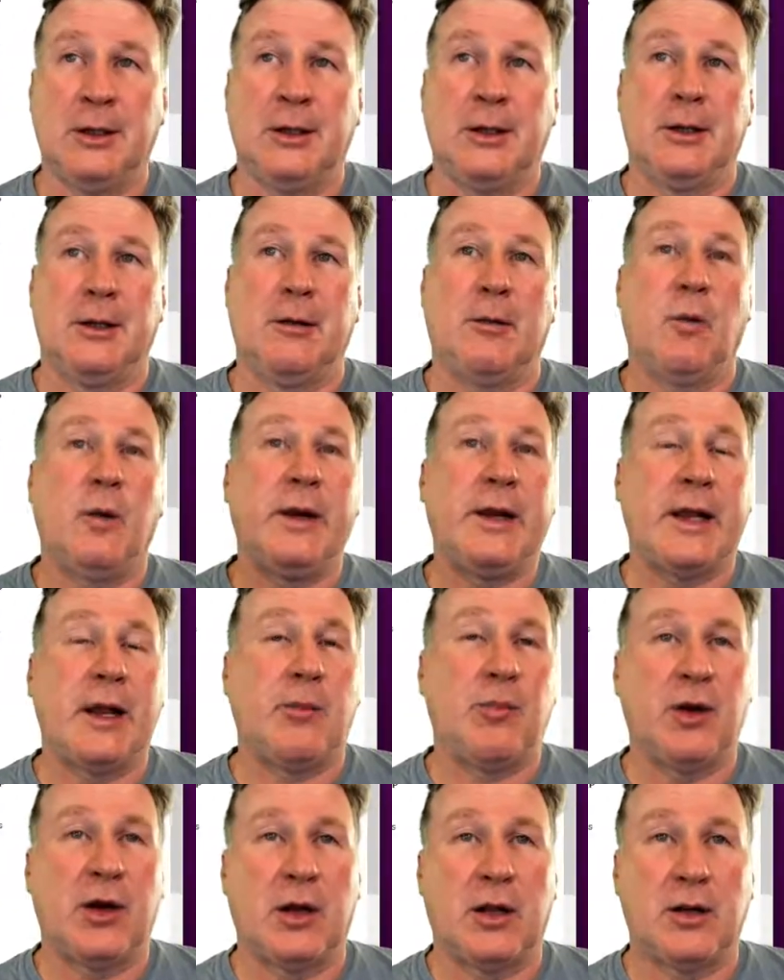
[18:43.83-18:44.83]
we'd get
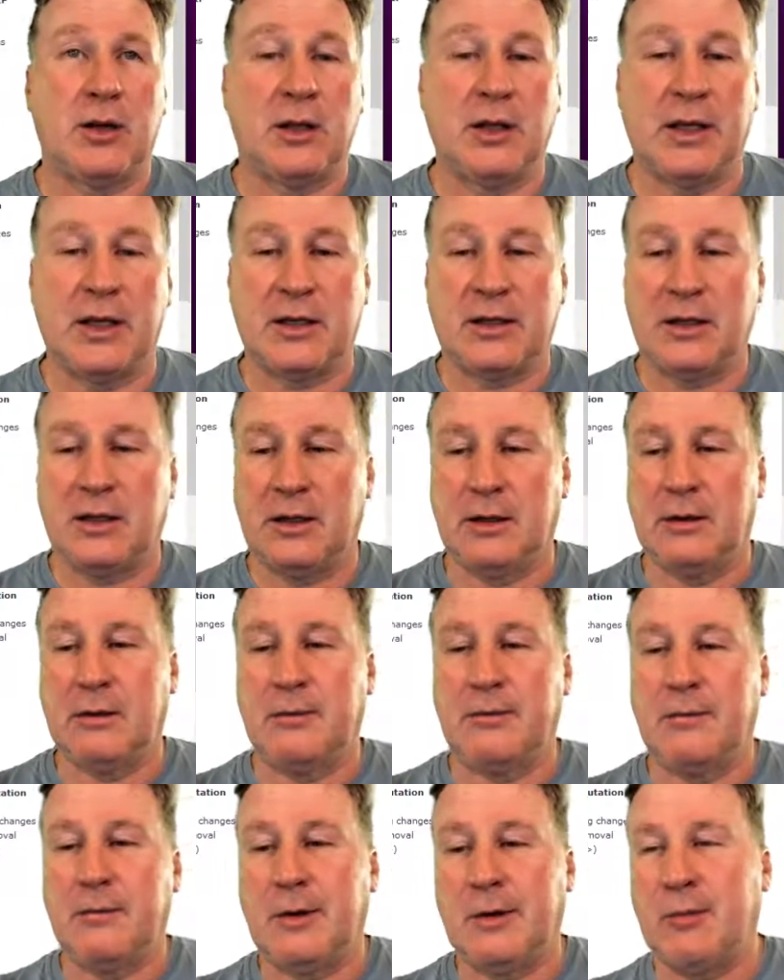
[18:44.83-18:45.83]
put on the list,
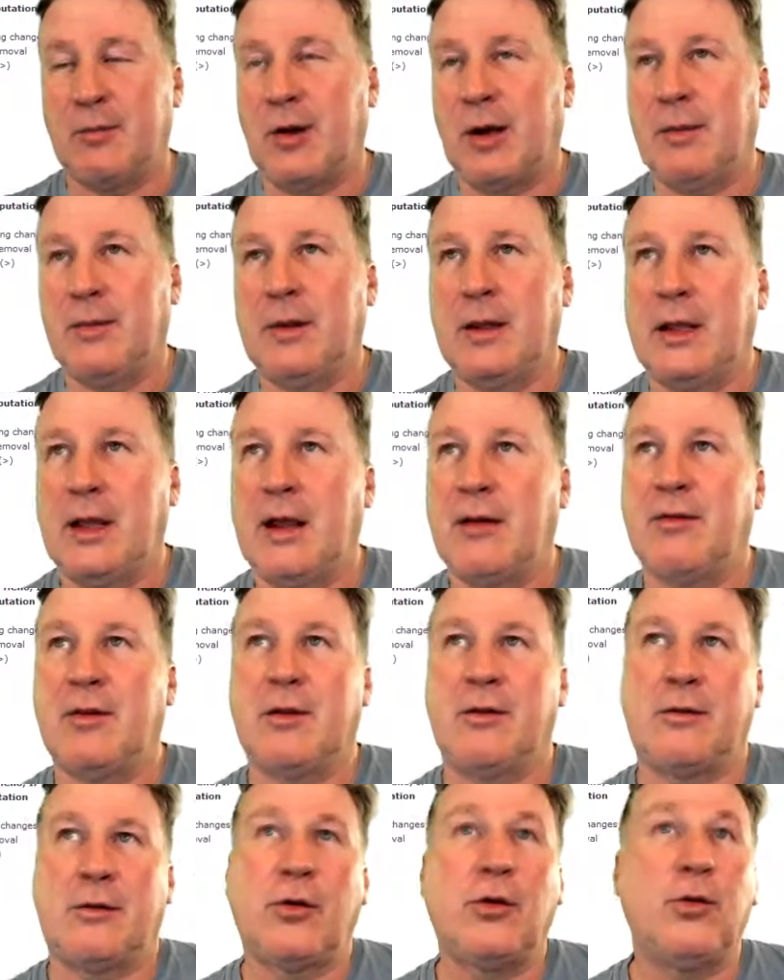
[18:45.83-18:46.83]
and probably every
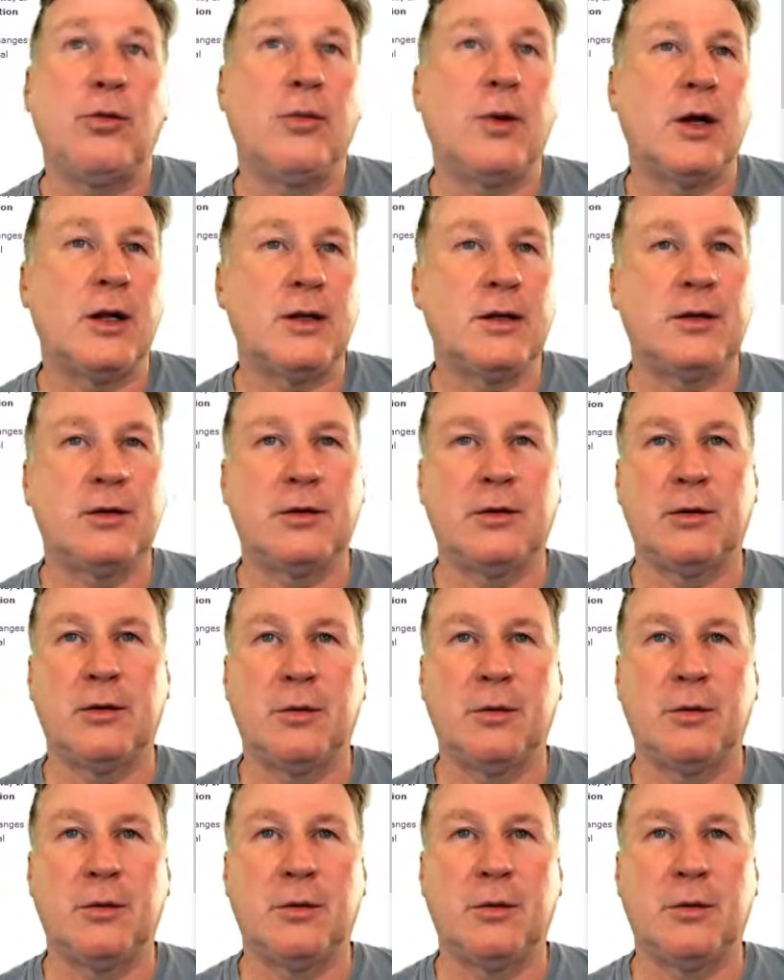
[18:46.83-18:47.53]
2 months